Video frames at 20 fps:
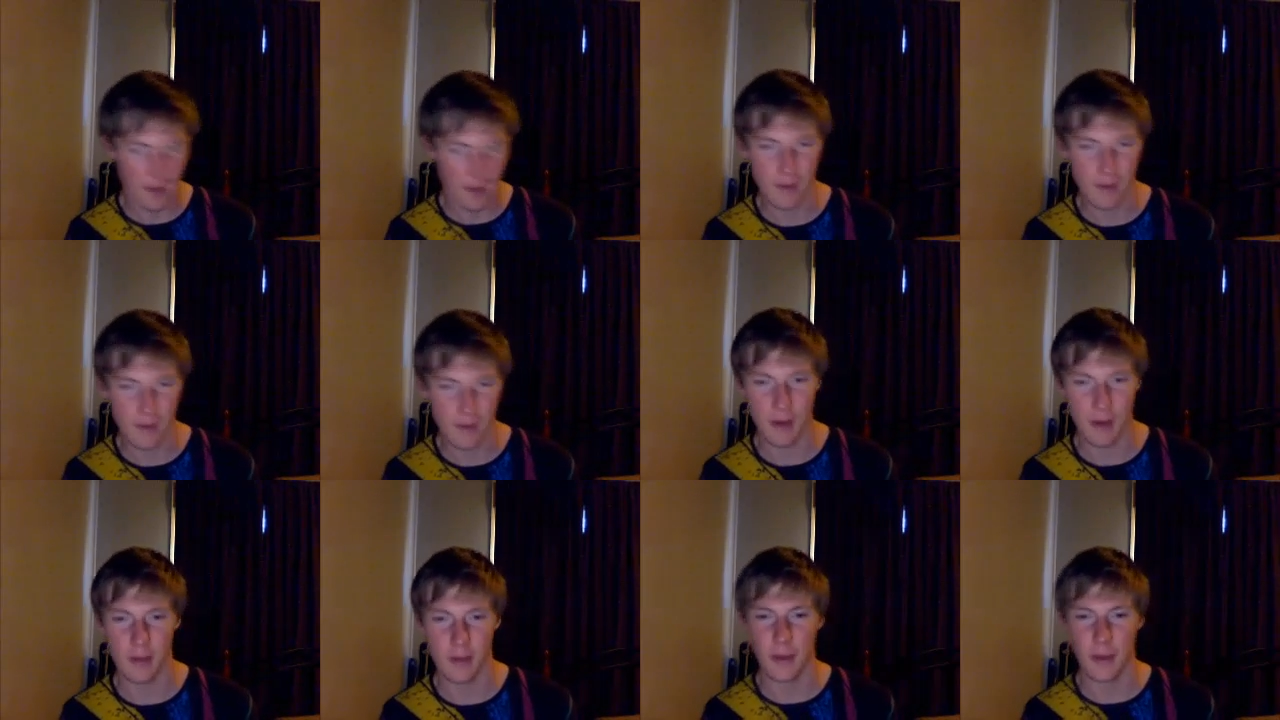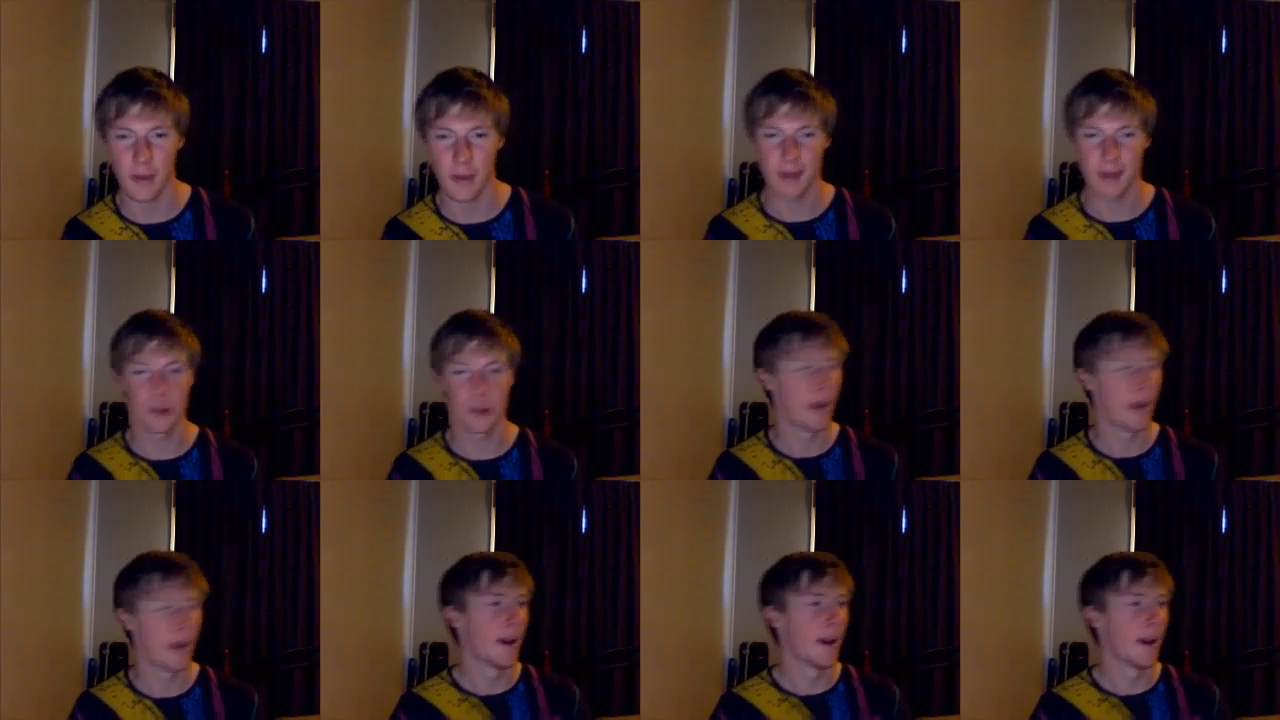favourite part of the match.
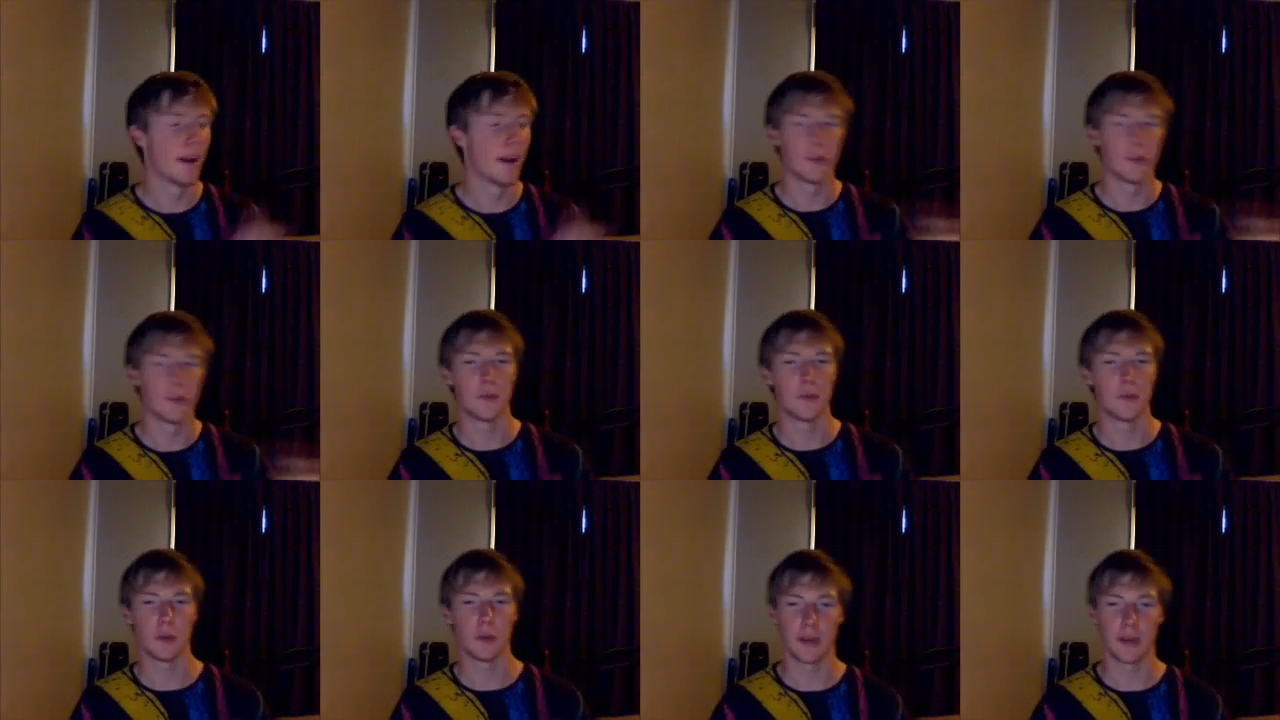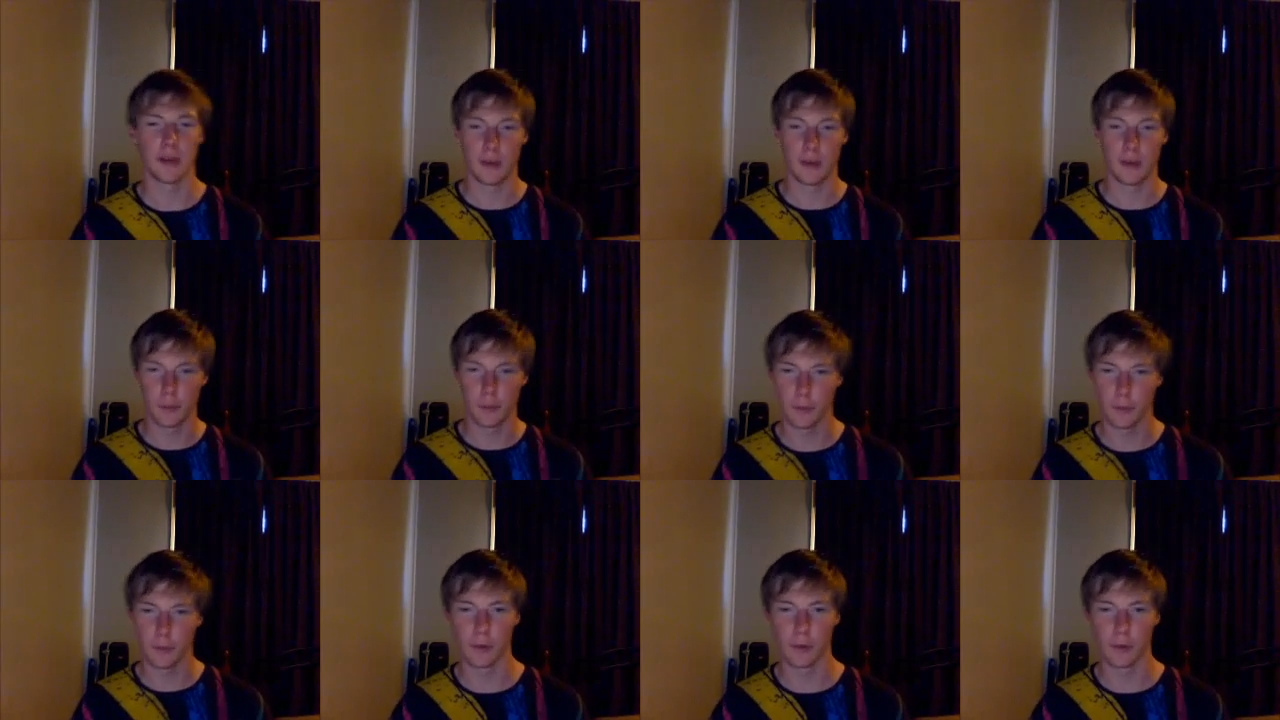And it was full of that. It was
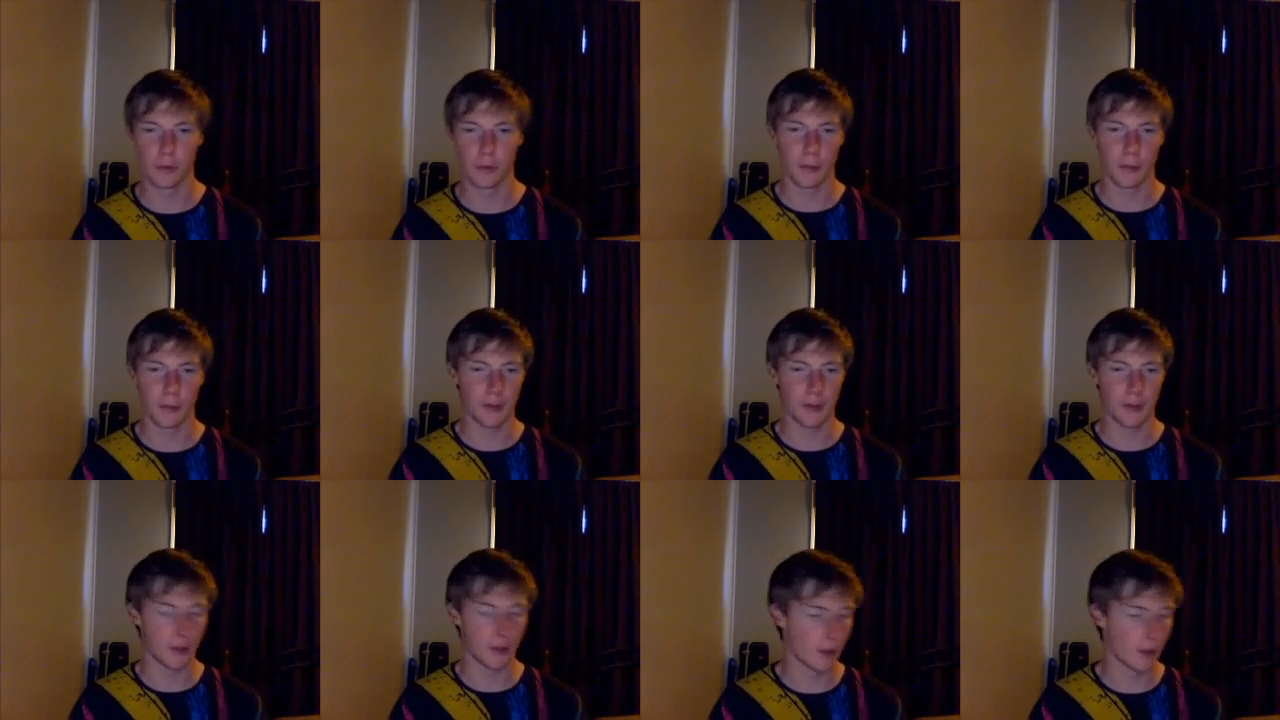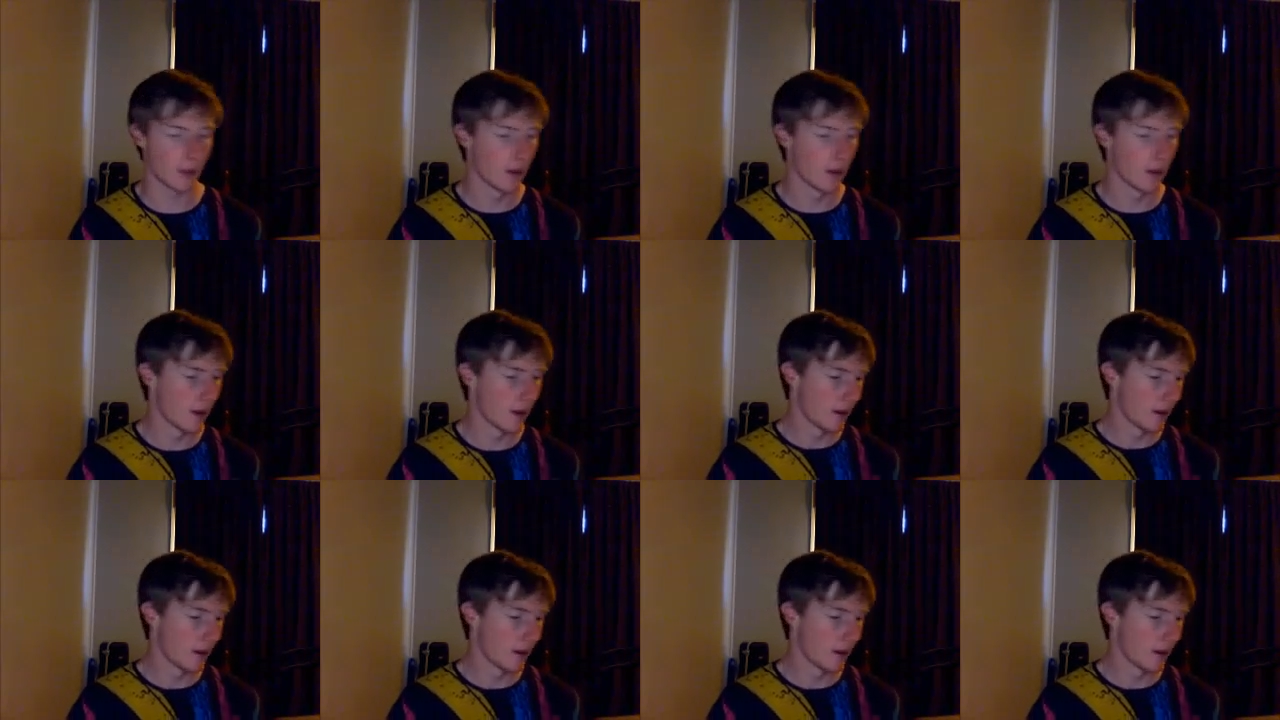full of good wrestling.